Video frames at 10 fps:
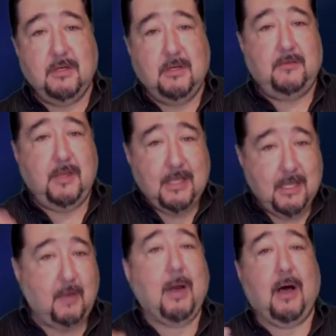
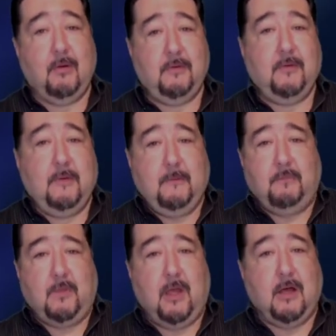thinking about
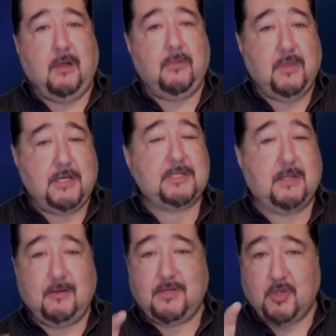uh, this,
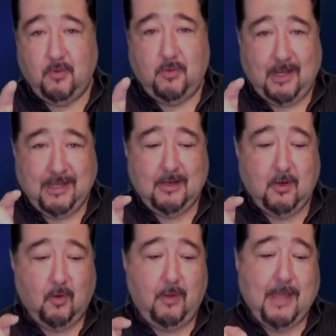and so again,
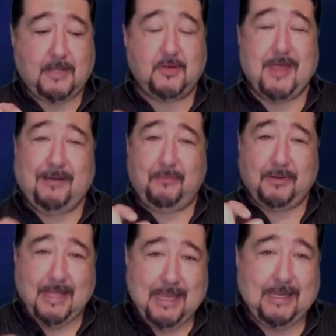going back to that
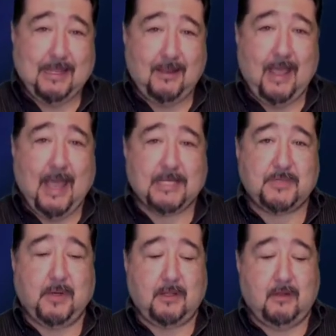planning
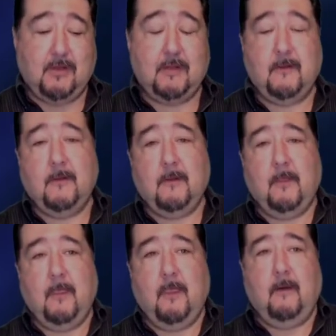aspect of it,
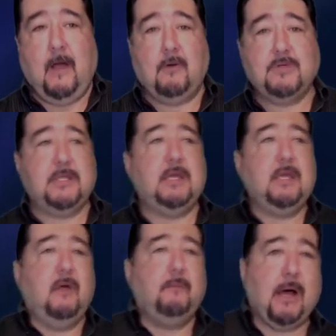I was
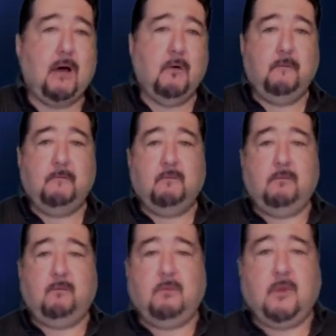thinking about
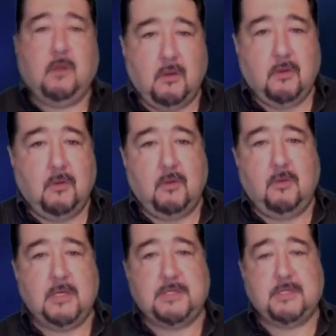
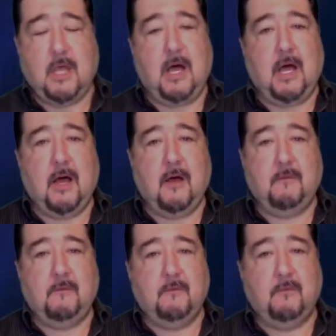this, uh,
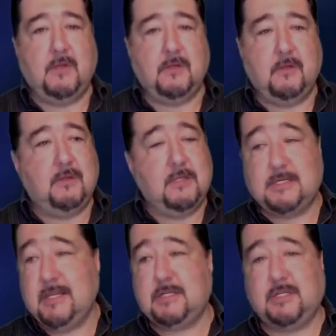th
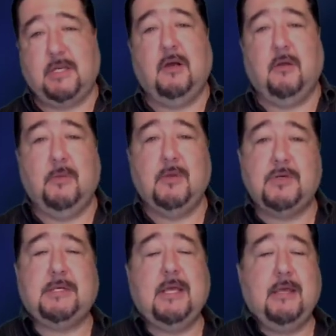this next year. I mean, they're
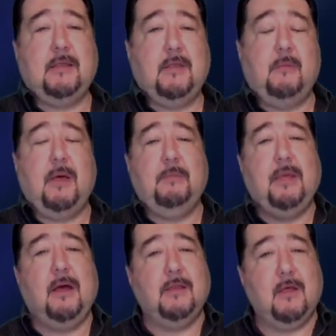saying that there might be
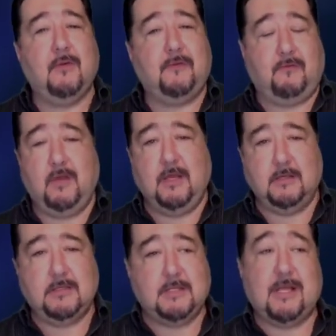another
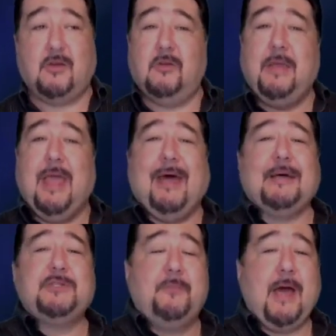freeze. It's not going to be
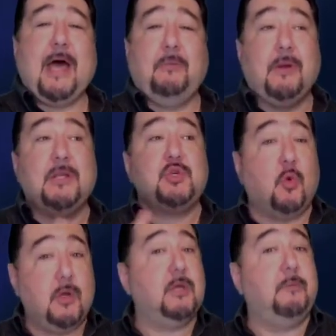as bad, but it's
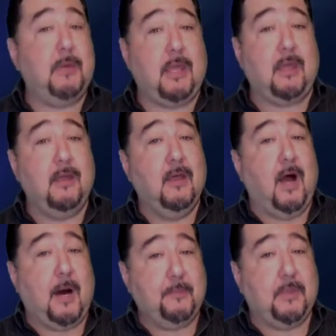going to be
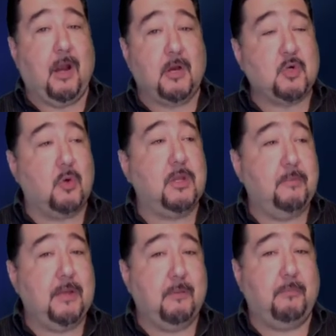up there. It's going to
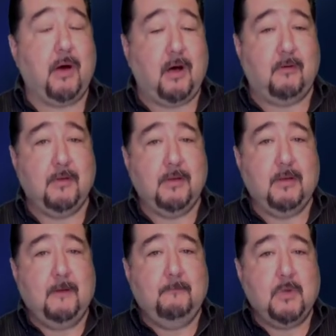be above.
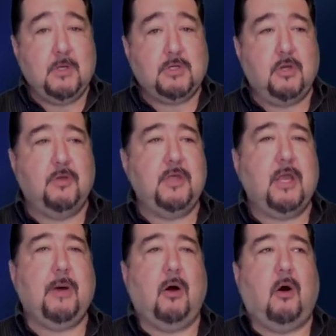So you think
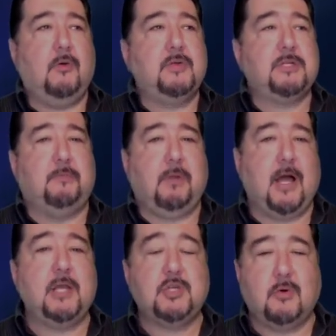about all the
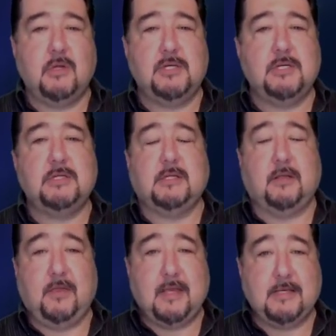supply shortages and the
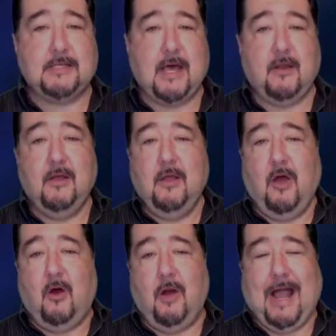things that
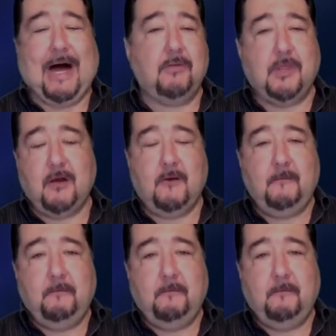are out there.